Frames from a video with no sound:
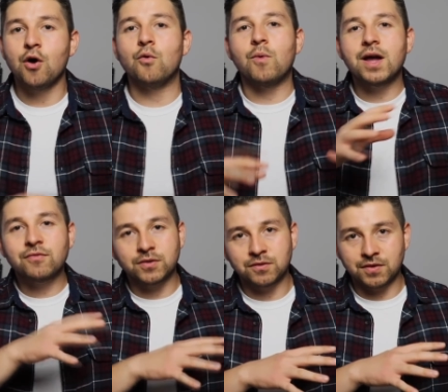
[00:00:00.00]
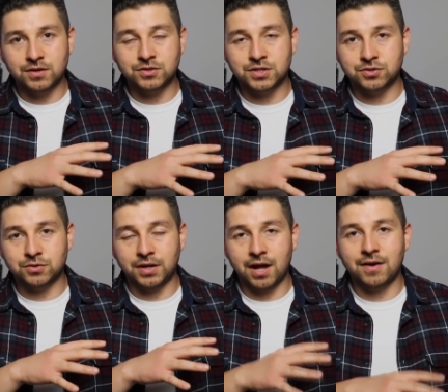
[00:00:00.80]
away from the vendor
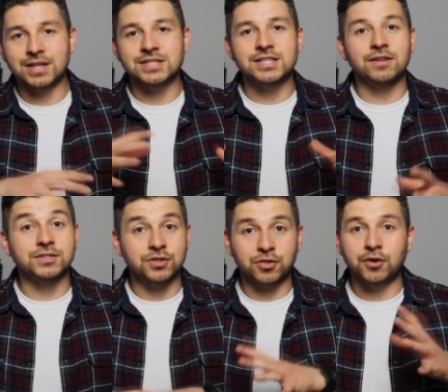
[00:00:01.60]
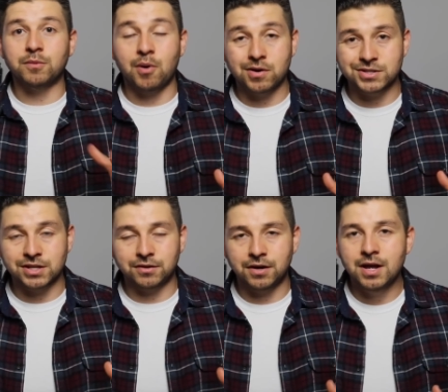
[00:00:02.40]
central account and sell as a third party
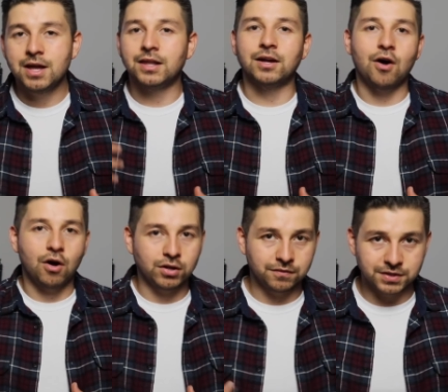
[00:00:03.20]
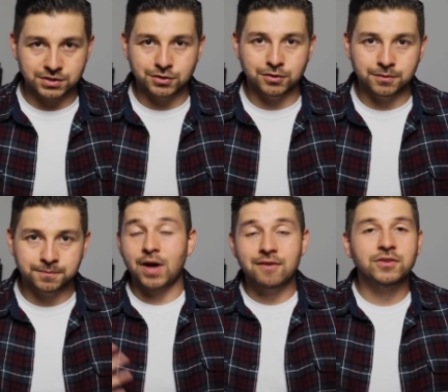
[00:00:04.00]
seller like all of us do.
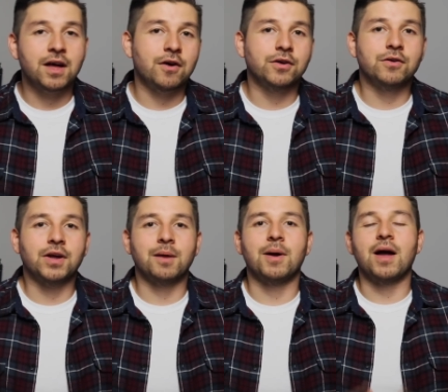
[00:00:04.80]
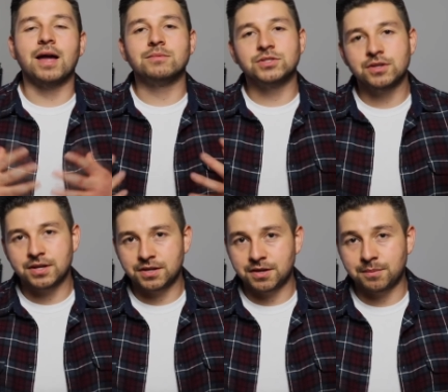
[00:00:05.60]
So after that article came out, Amazon
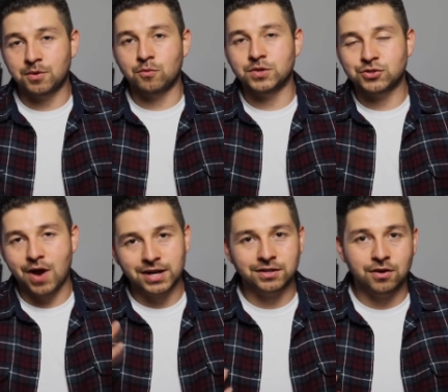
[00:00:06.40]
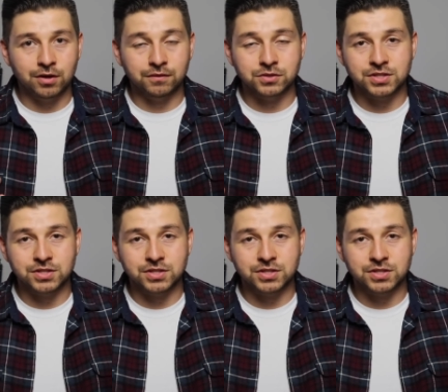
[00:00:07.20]
ended up retracting all of the